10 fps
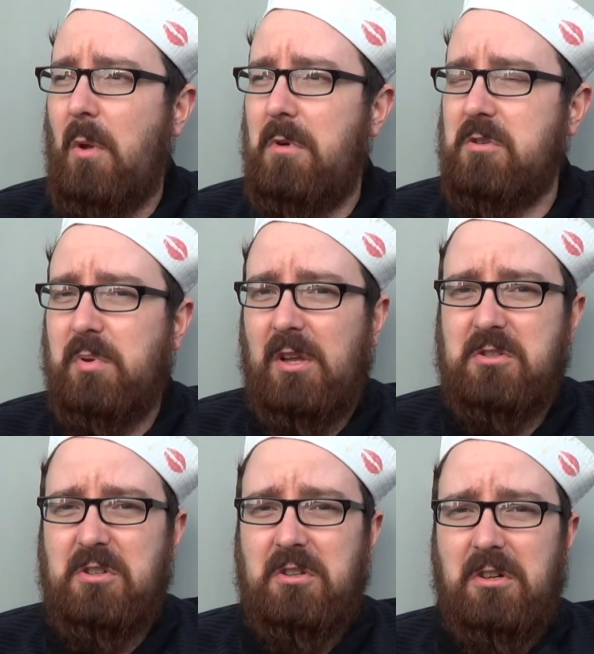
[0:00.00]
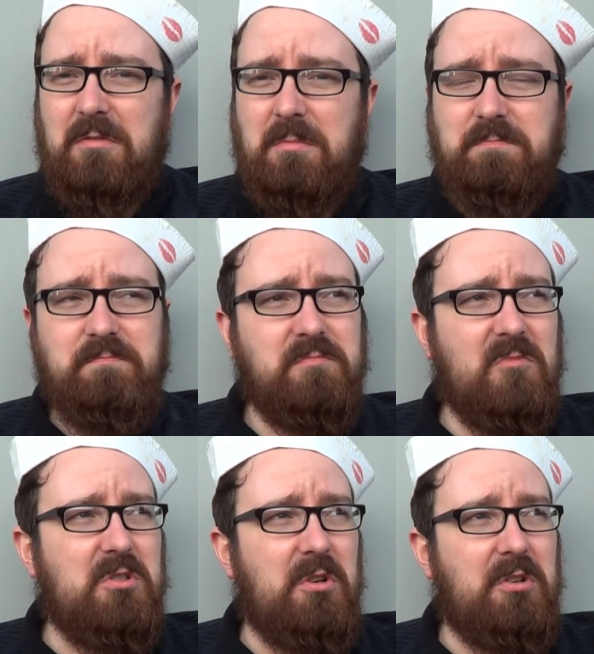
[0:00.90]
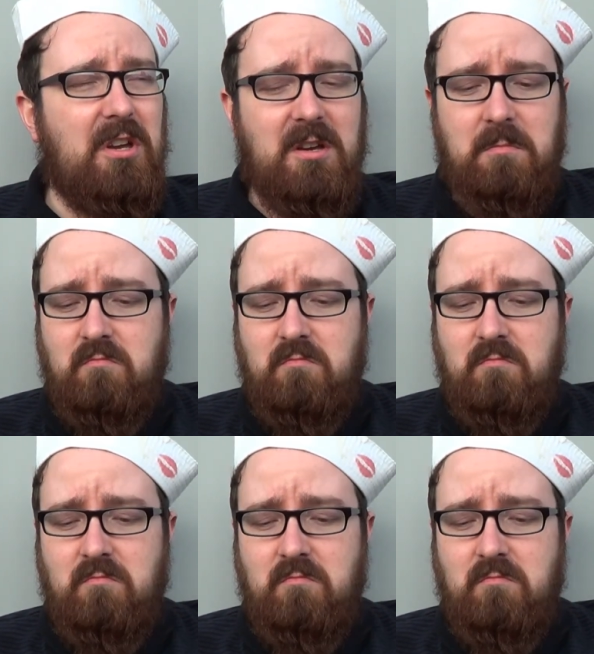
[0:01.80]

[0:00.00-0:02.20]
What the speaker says: It's pleasant enough. It's okay.